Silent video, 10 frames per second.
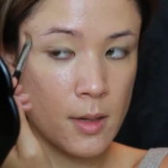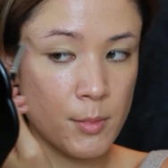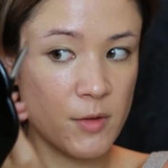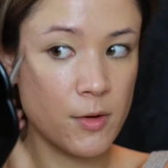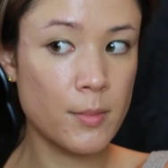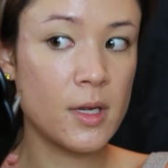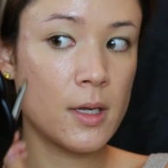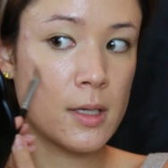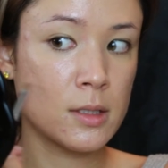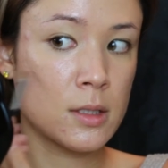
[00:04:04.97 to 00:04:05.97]
but for me
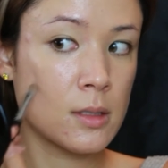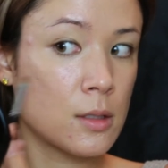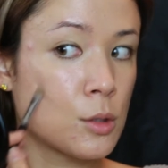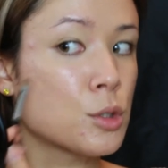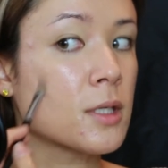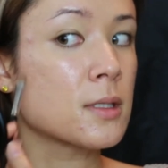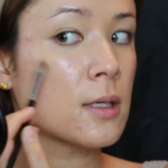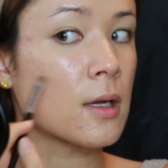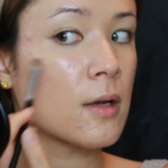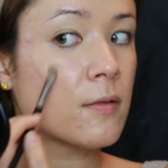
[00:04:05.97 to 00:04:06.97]
it's just
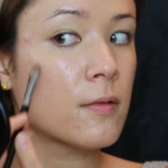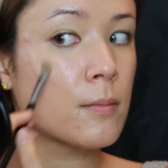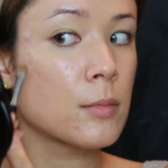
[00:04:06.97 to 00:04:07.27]
enough